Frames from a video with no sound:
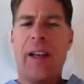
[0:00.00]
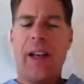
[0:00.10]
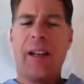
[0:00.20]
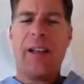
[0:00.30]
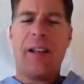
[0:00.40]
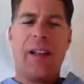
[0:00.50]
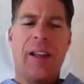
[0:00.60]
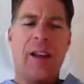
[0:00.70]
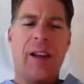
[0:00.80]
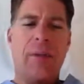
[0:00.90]
And
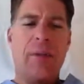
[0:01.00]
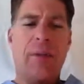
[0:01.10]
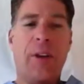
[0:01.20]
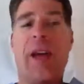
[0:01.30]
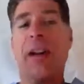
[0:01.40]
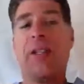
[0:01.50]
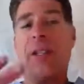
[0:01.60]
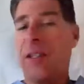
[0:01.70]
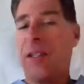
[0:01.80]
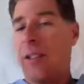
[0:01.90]
if you feel
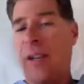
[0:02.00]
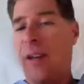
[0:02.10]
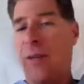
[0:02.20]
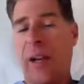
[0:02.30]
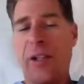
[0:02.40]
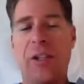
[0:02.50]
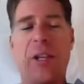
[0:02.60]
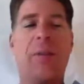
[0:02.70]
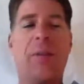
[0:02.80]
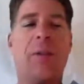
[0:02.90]
anxious in a
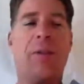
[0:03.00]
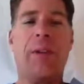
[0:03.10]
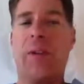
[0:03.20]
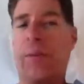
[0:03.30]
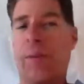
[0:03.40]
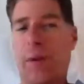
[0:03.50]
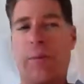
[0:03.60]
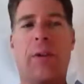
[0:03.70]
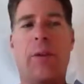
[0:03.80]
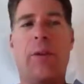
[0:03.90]
relationship, if you feel
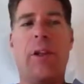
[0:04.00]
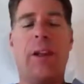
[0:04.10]
fearful